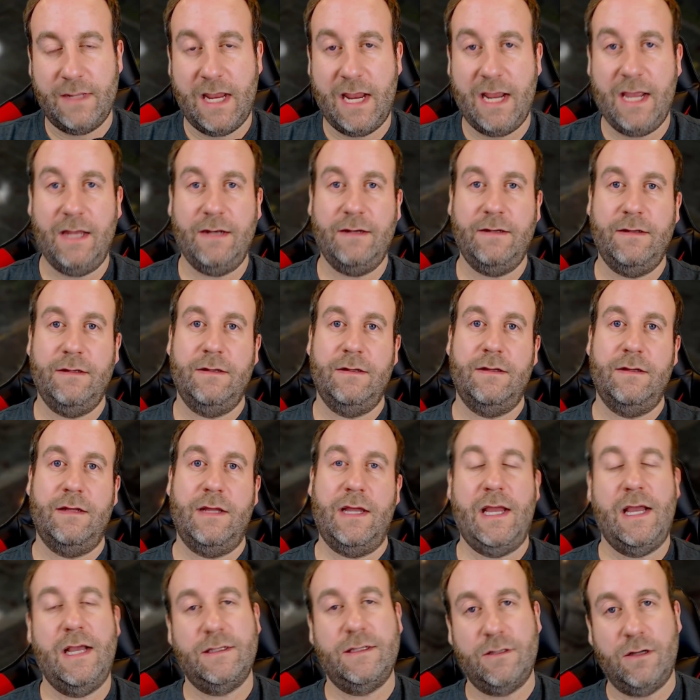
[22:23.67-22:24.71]
And
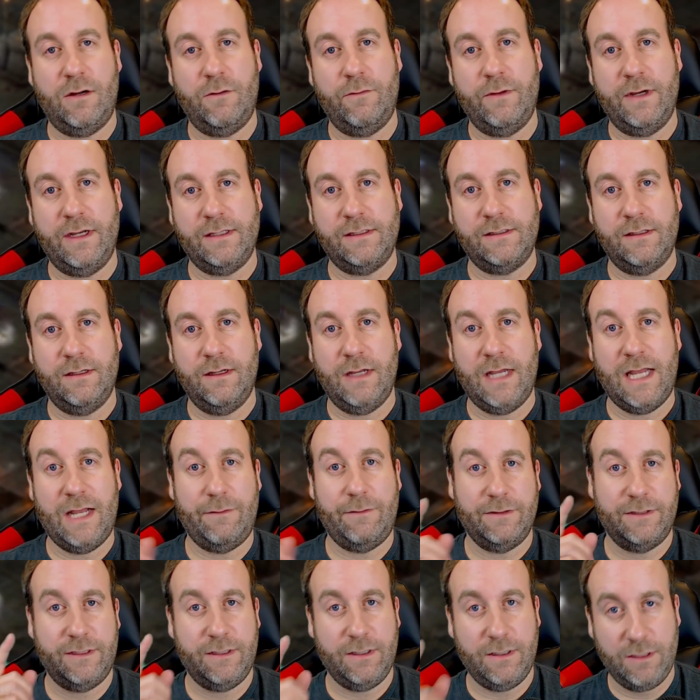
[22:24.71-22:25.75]
as always, I
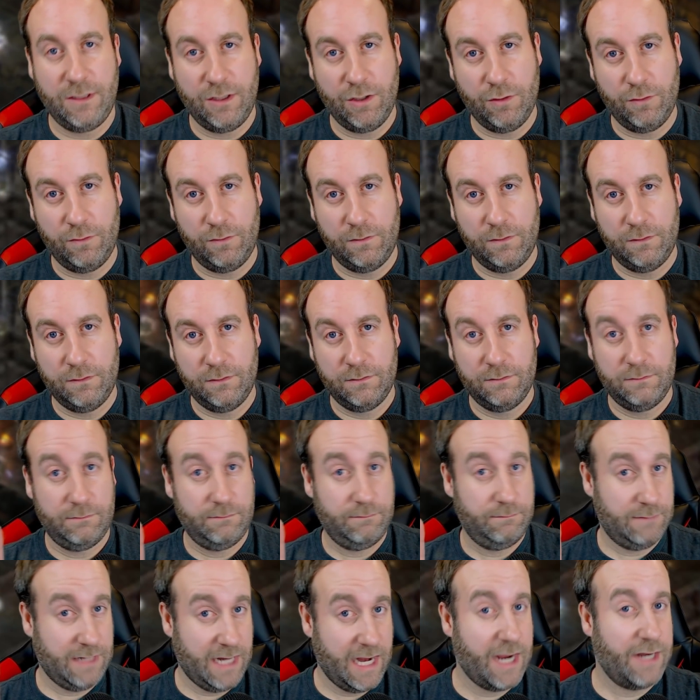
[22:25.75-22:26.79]
will see you
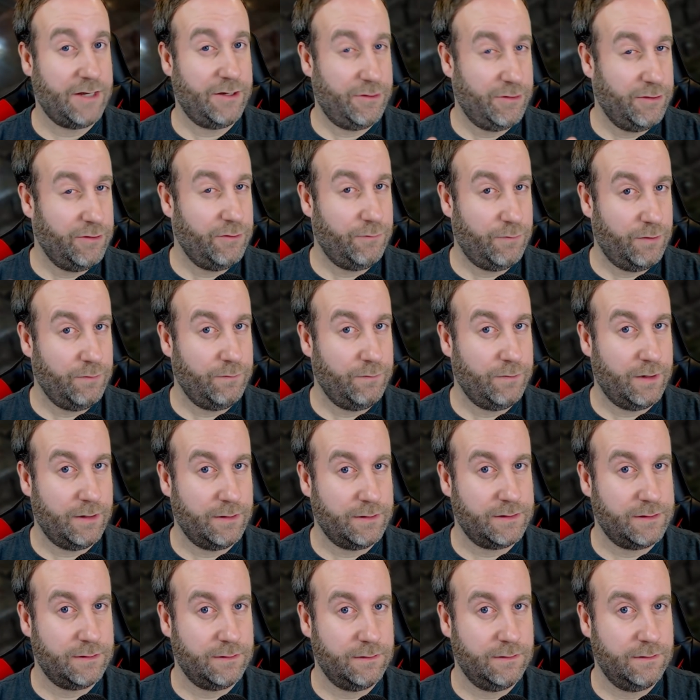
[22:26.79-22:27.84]
and your new
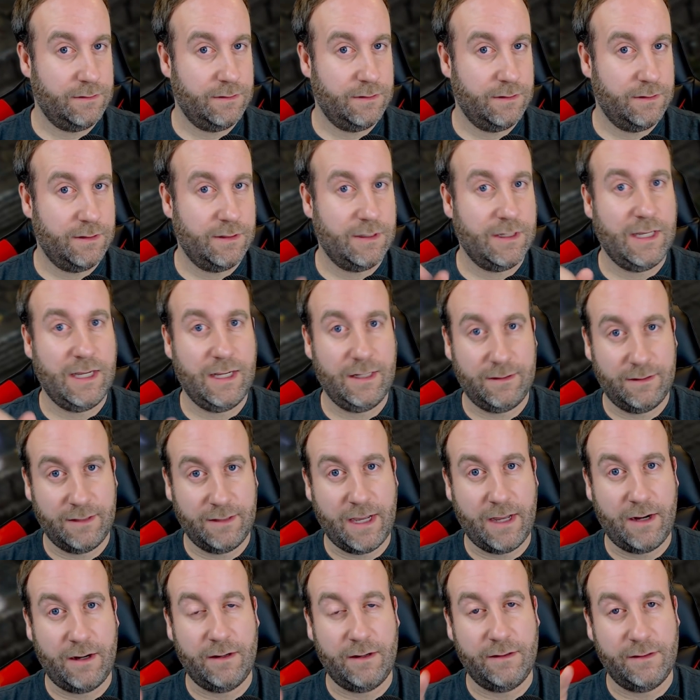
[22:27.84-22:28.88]
Runewords in
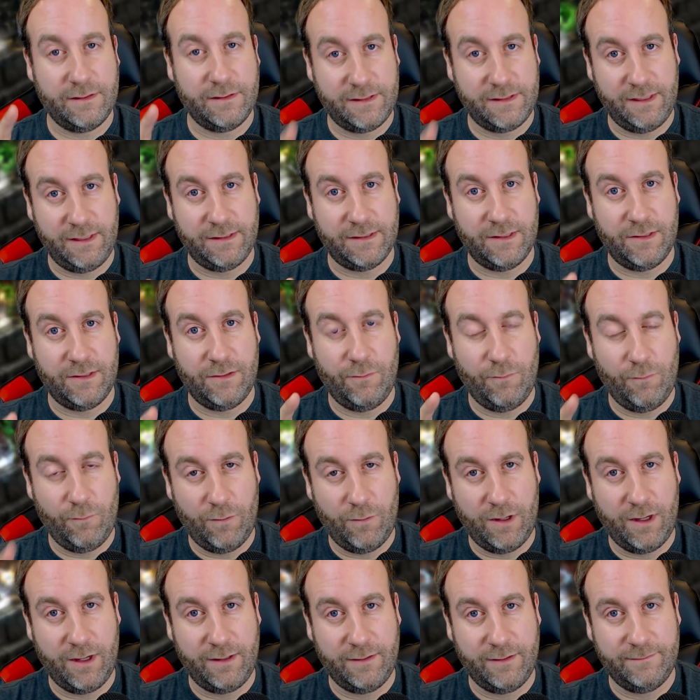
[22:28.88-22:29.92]
ladder season
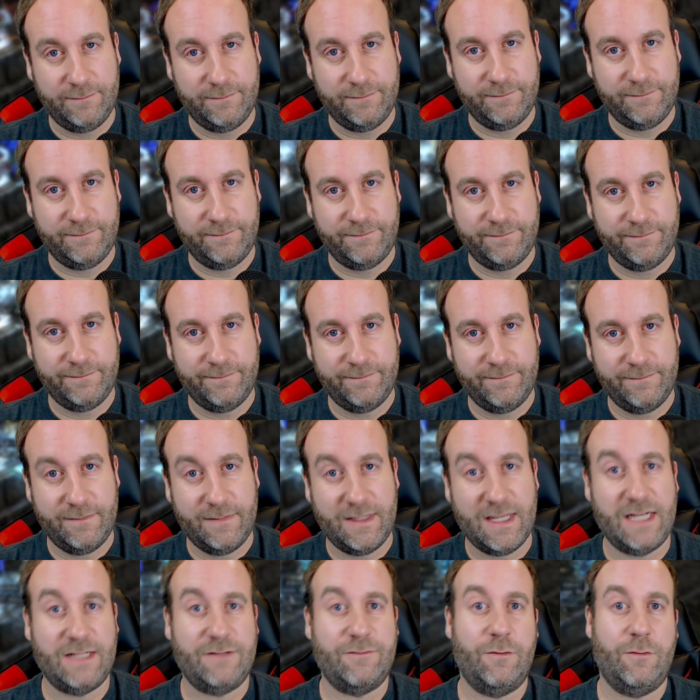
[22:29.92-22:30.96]
1.
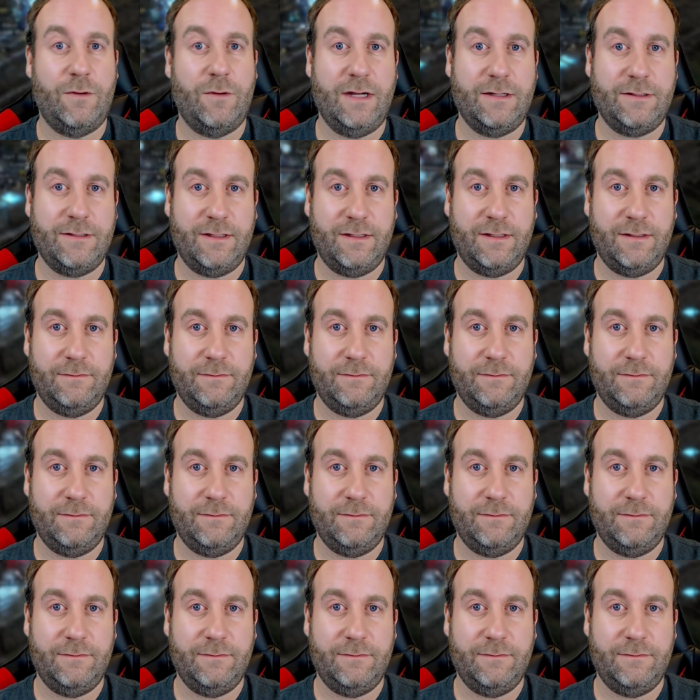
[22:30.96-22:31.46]
Thanks for watching.